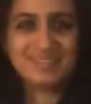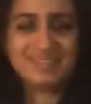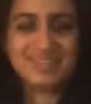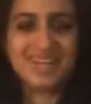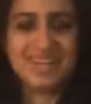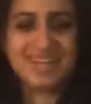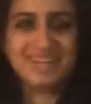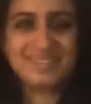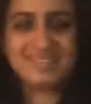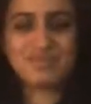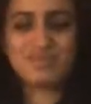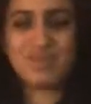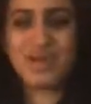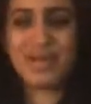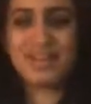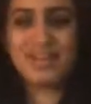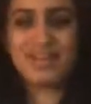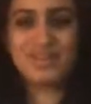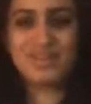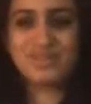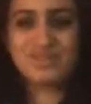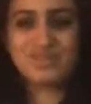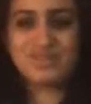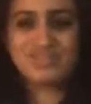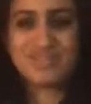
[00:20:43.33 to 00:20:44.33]
the kind of smile
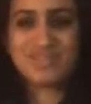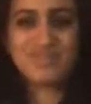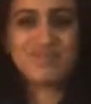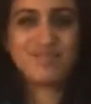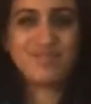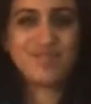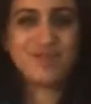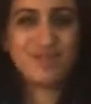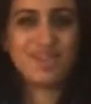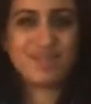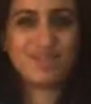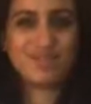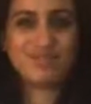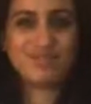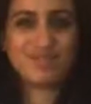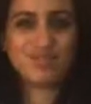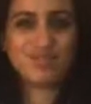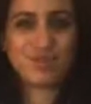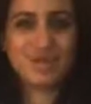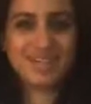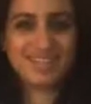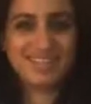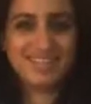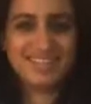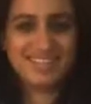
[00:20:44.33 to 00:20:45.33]
that you save for a loved
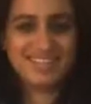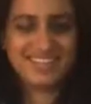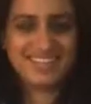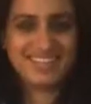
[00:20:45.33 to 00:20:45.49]
one,